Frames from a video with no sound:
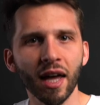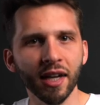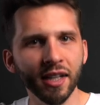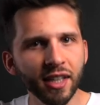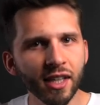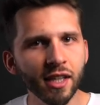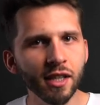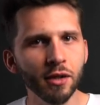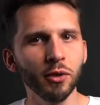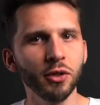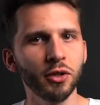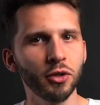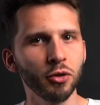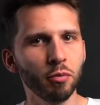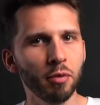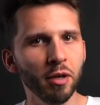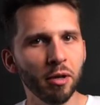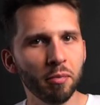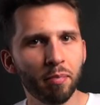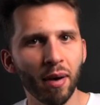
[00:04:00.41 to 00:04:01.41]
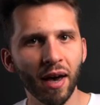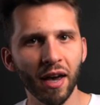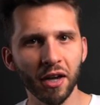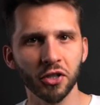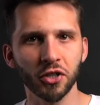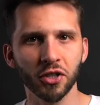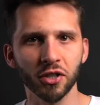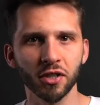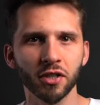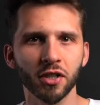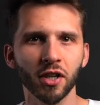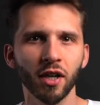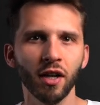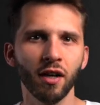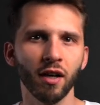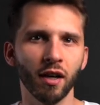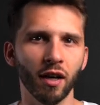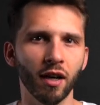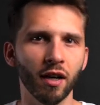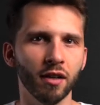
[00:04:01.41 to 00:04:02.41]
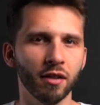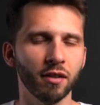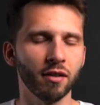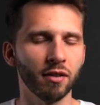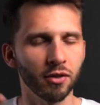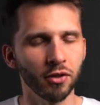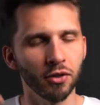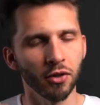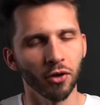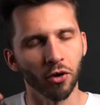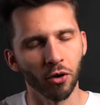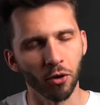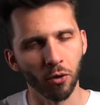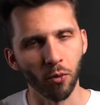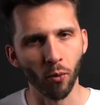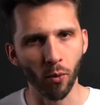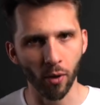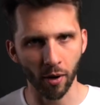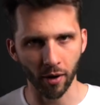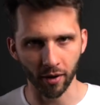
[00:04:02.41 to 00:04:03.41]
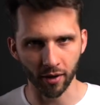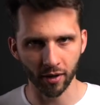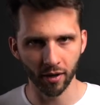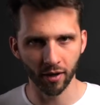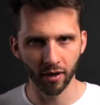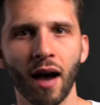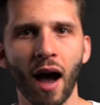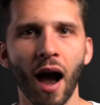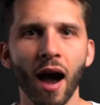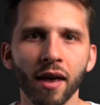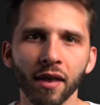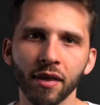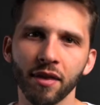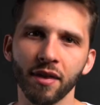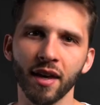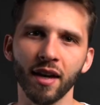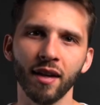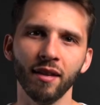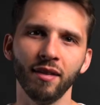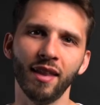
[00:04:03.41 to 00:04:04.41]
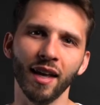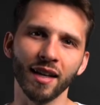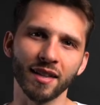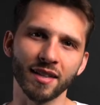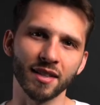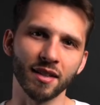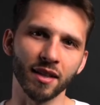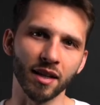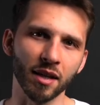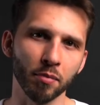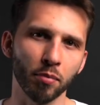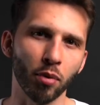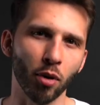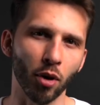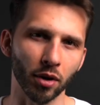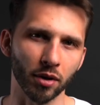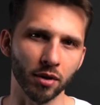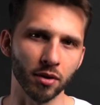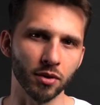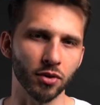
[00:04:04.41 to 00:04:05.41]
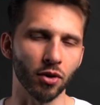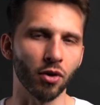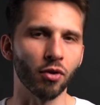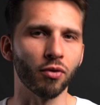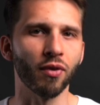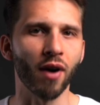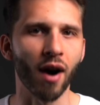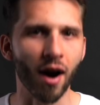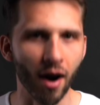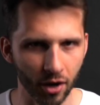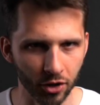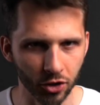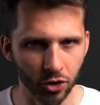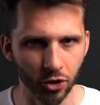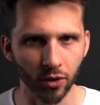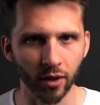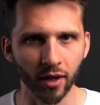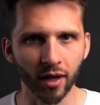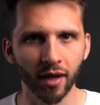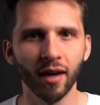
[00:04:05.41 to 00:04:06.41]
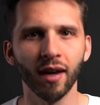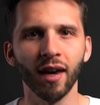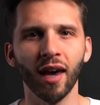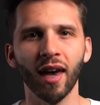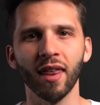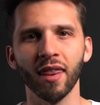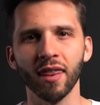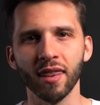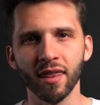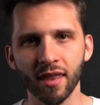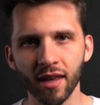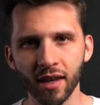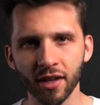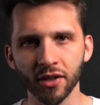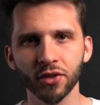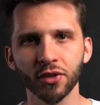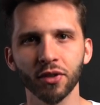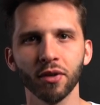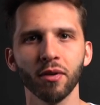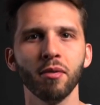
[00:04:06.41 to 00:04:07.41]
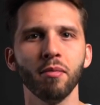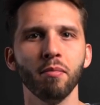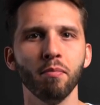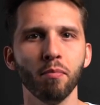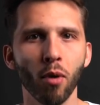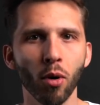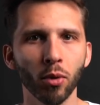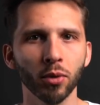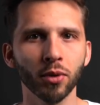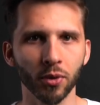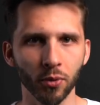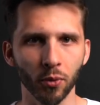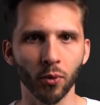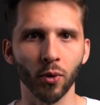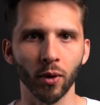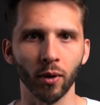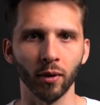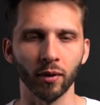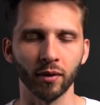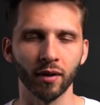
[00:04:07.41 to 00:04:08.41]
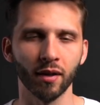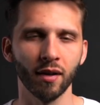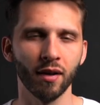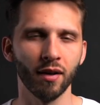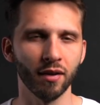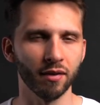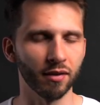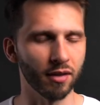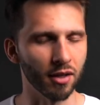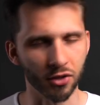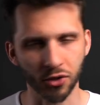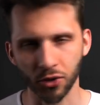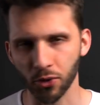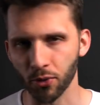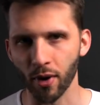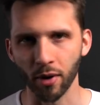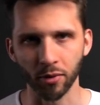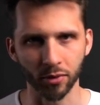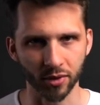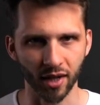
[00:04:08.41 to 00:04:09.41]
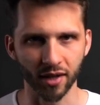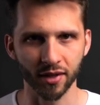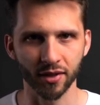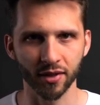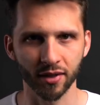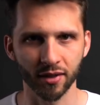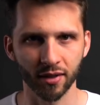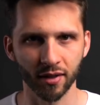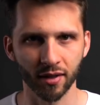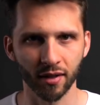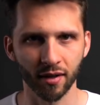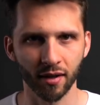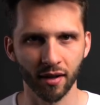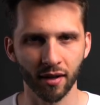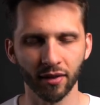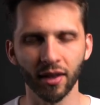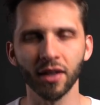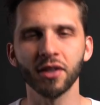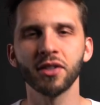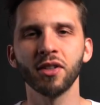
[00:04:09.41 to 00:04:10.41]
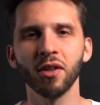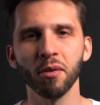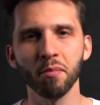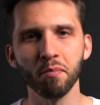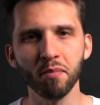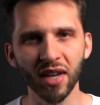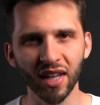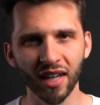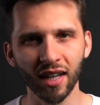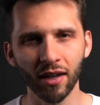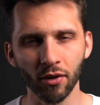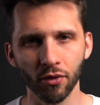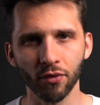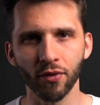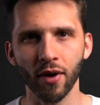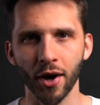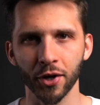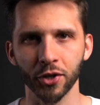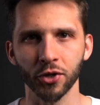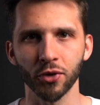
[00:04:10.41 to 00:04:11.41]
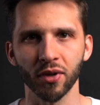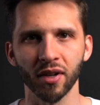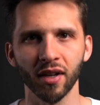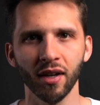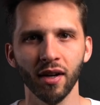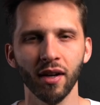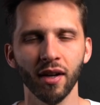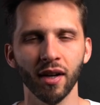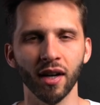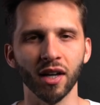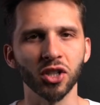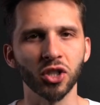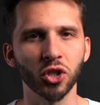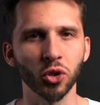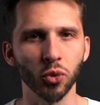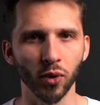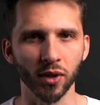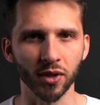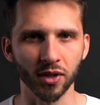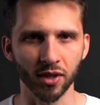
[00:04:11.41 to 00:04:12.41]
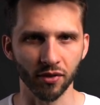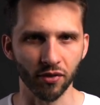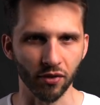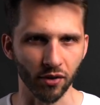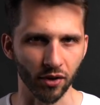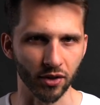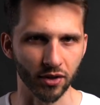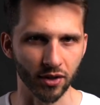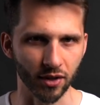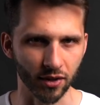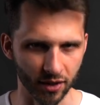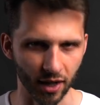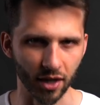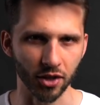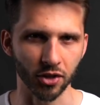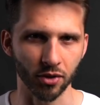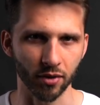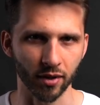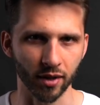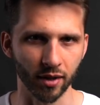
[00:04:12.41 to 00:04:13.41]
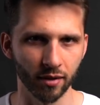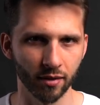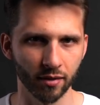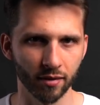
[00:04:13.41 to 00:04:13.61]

and you need to be patient in your work. I think that's the importance of archery in this modern world that surrounds us. That's the meaning of archery in 21st century.